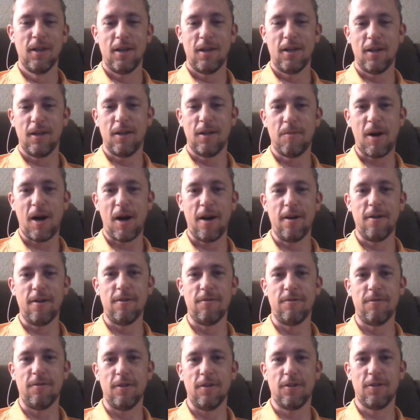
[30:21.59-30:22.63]

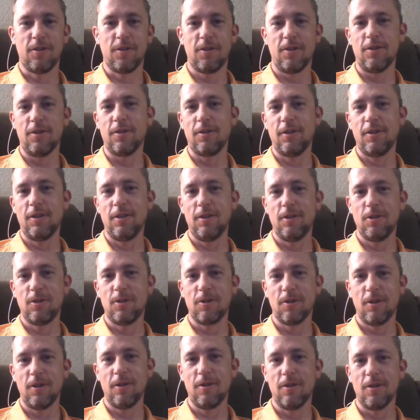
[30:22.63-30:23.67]
I've thoroughly
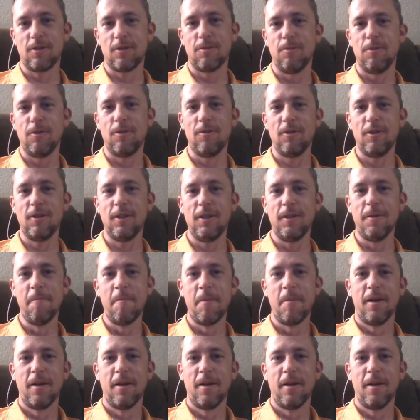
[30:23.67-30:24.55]
enjoyed this movie